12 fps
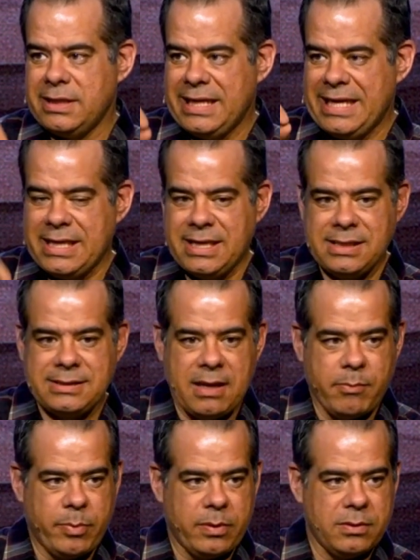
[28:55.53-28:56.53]
in the
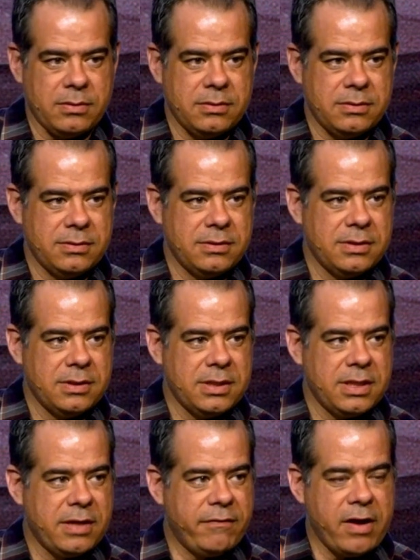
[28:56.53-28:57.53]
temple,
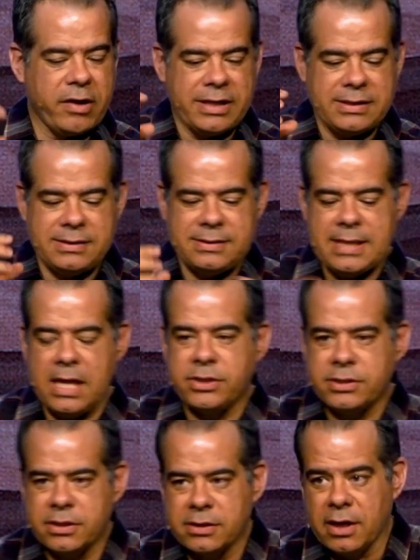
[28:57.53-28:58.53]
the very
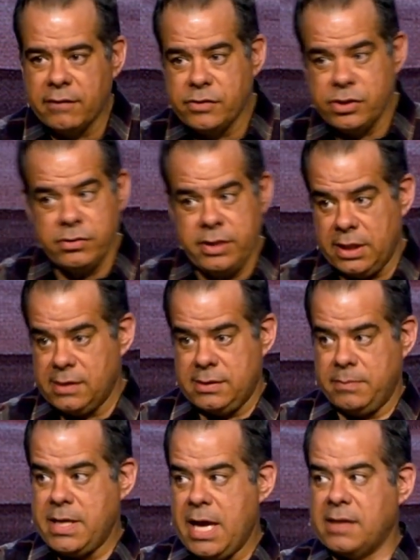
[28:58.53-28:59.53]
center of
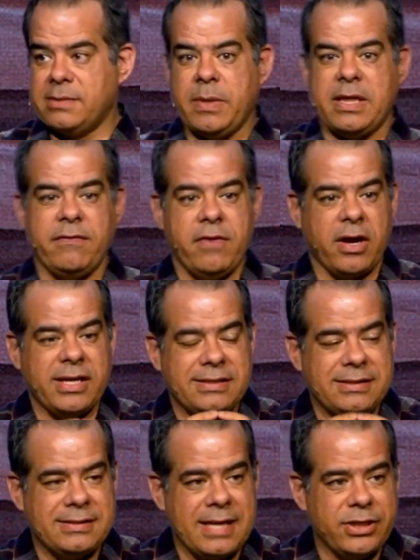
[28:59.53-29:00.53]
Judaism, yes, but the very
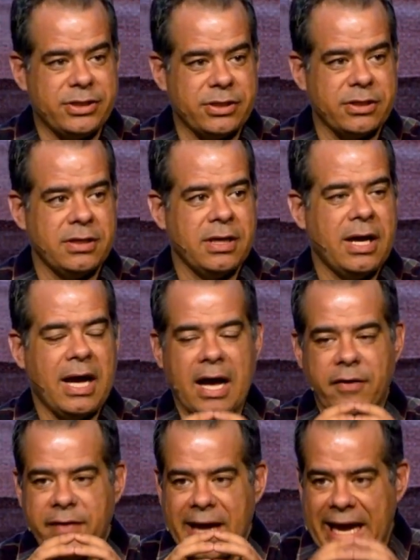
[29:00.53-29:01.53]
center
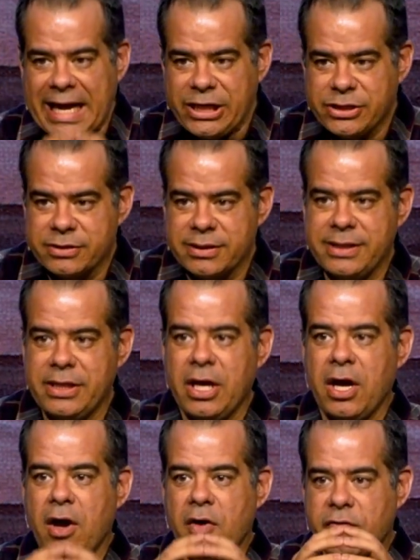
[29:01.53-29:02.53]
of hatred
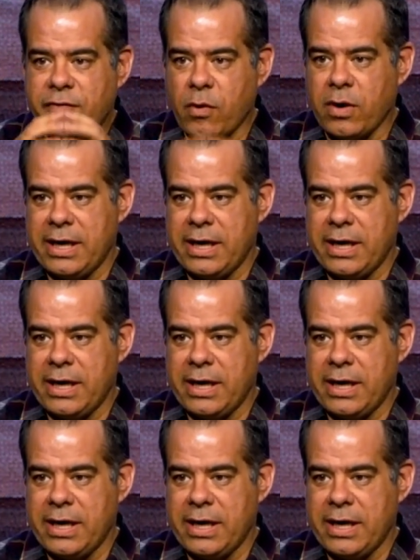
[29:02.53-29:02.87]
for